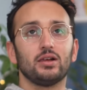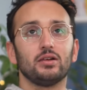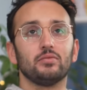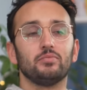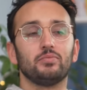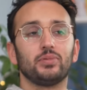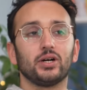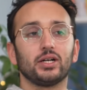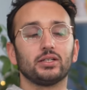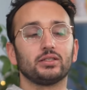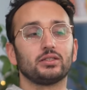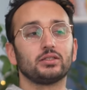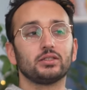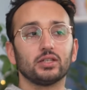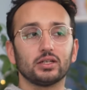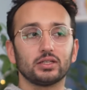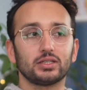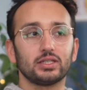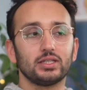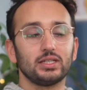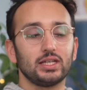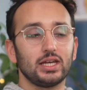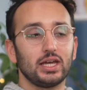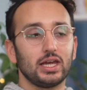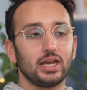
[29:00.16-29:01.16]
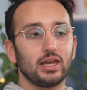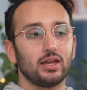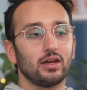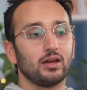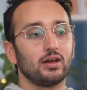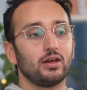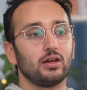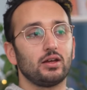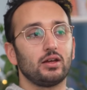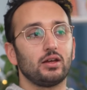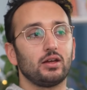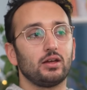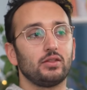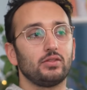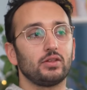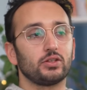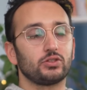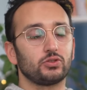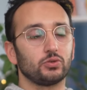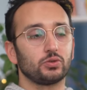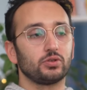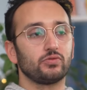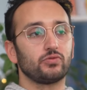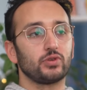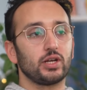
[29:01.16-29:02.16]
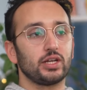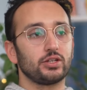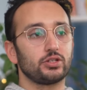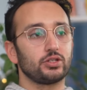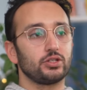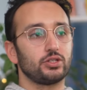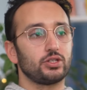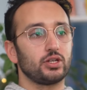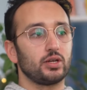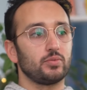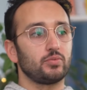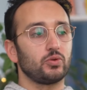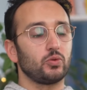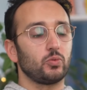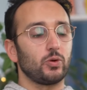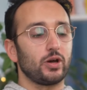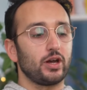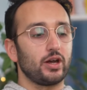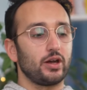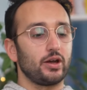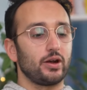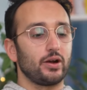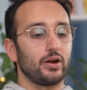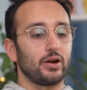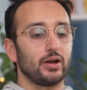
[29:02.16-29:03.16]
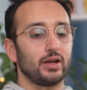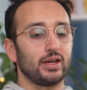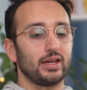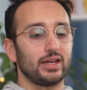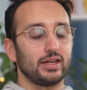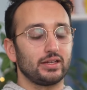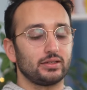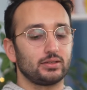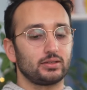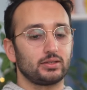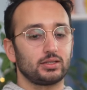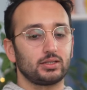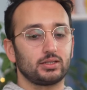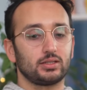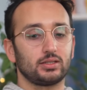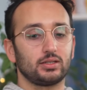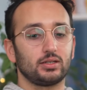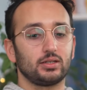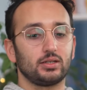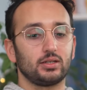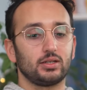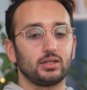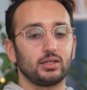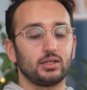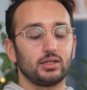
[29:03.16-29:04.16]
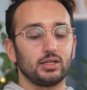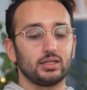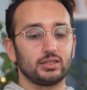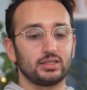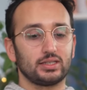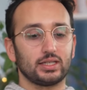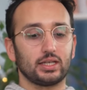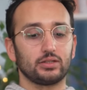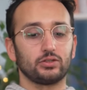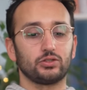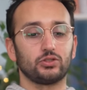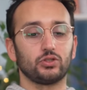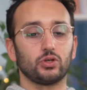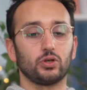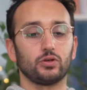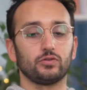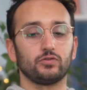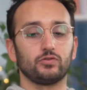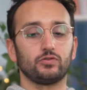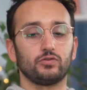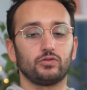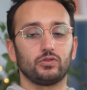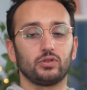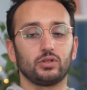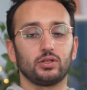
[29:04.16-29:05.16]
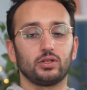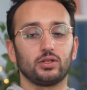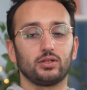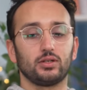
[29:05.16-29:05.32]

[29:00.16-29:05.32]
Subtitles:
But certainly the sort of relationship where it's a sense of